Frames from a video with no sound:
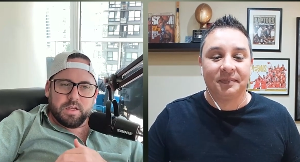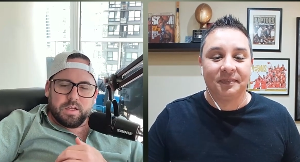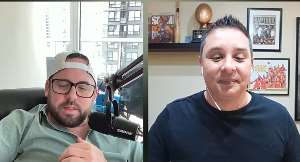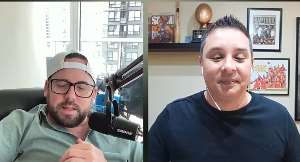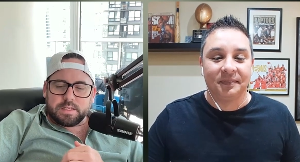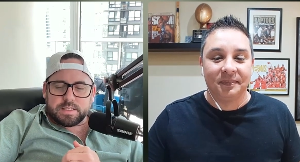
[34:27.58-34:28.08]

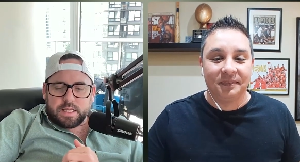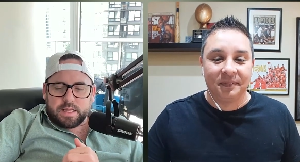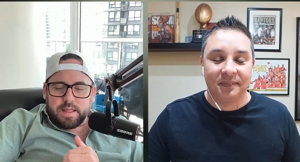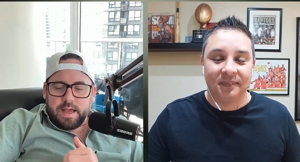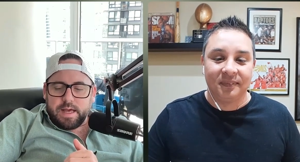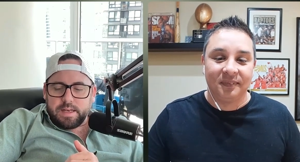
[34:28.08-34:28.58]
Speaker 1: things like
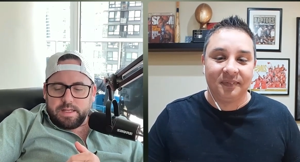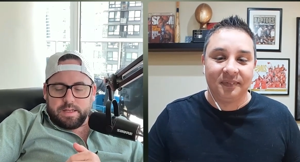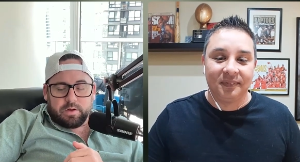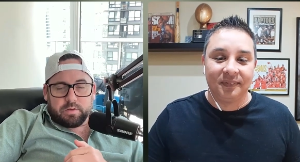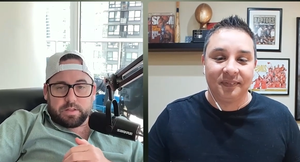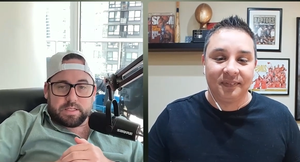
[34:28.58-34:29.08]
that.
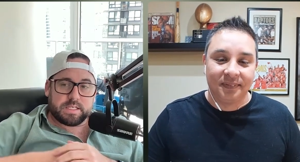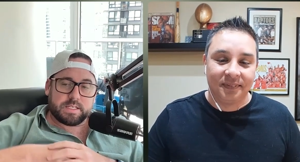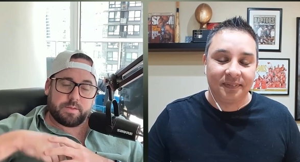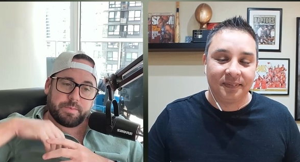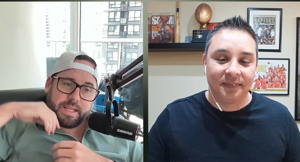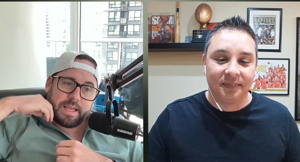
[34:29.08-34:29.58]
And this is
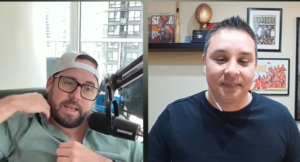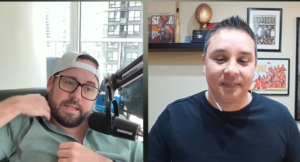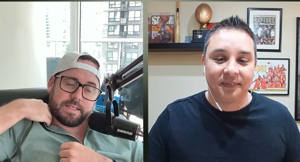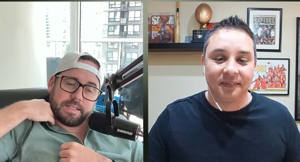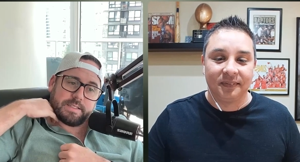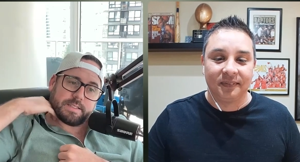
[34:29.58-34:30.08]
something Kenny
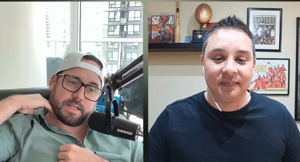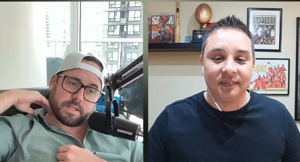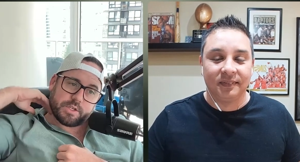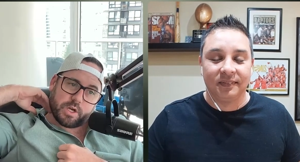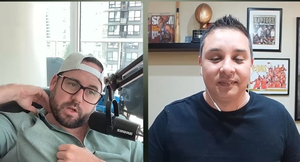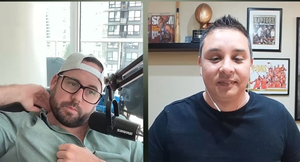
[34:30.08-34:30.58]
didn't
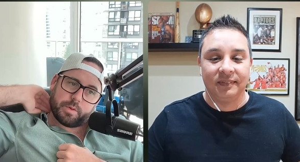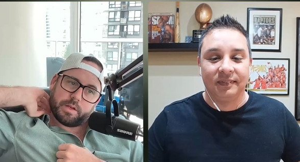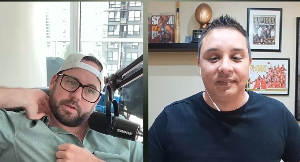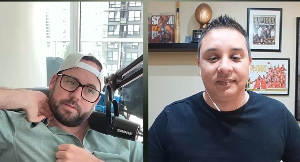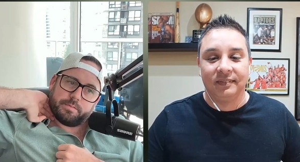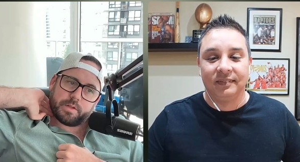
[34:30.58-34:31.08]
touch on, but
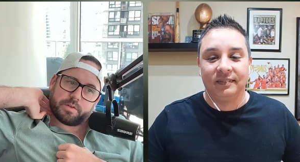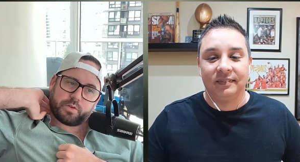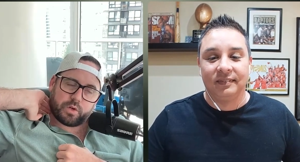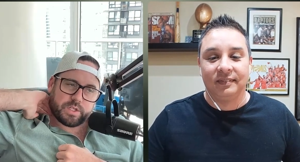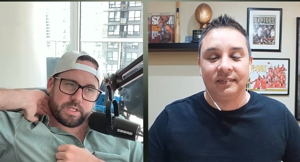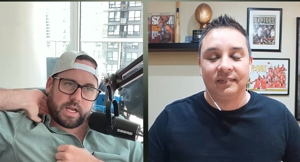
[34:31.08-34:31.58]
the
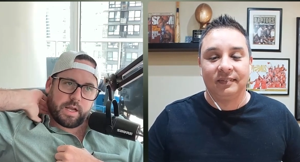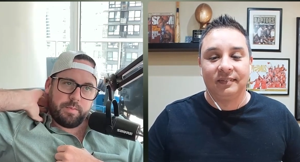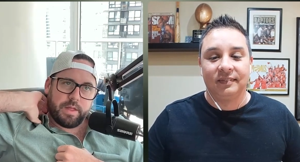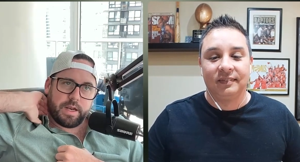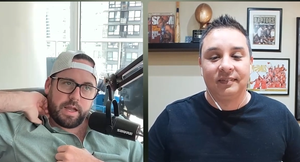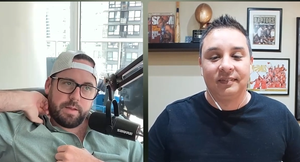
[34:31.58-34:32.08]
first time
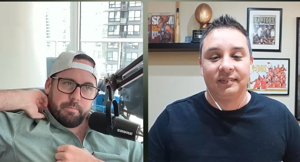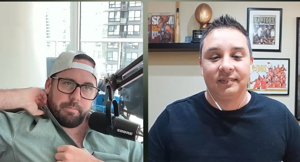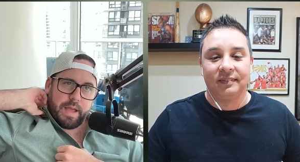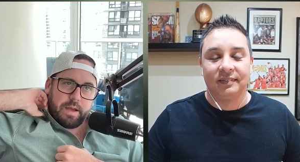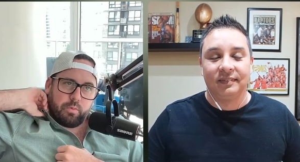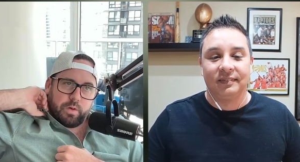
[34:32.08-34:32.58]
that I
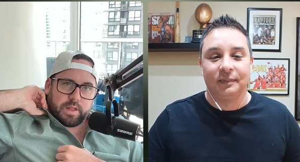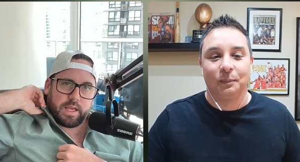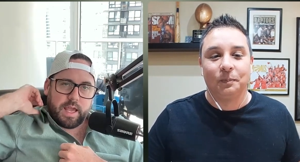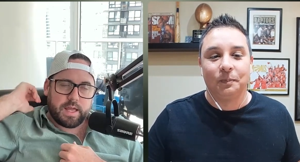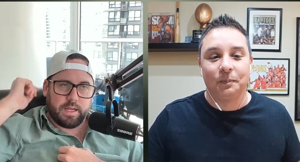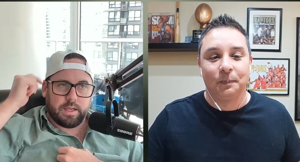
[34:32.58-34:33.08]
bet with
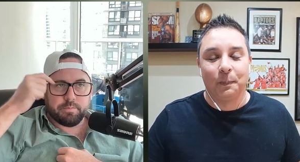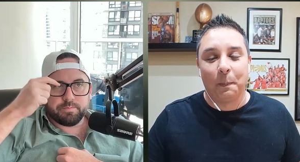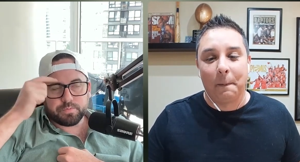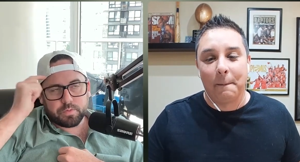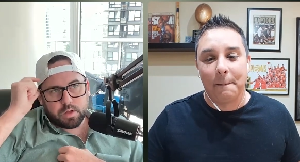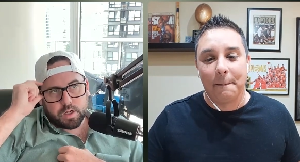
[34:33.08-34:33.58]
Kenny
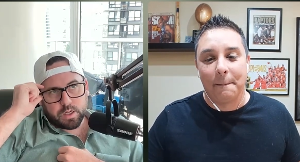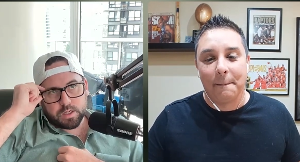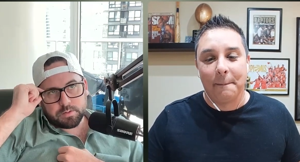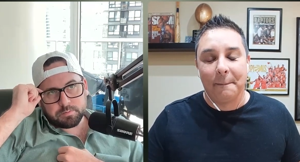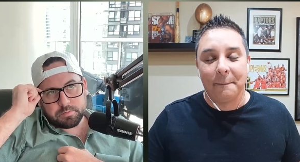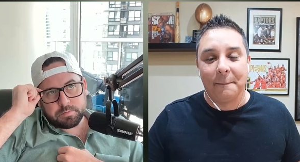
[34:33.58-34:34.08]

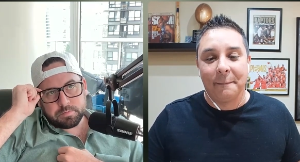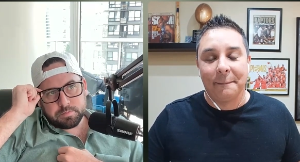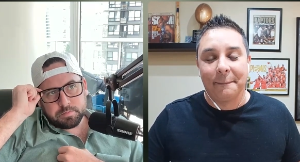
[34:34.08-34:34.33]
on